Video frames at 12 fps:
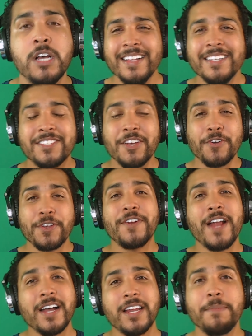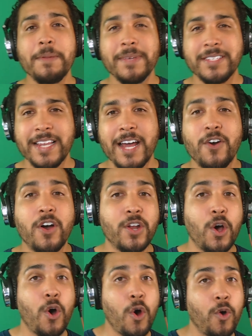So you're not going to be missing out on
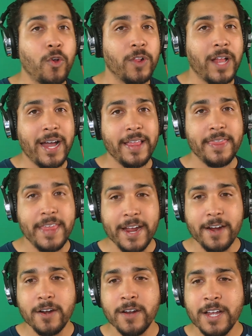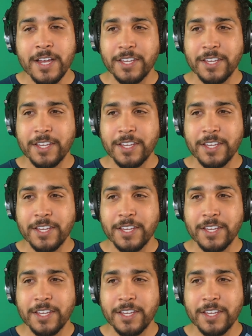a whole lot there.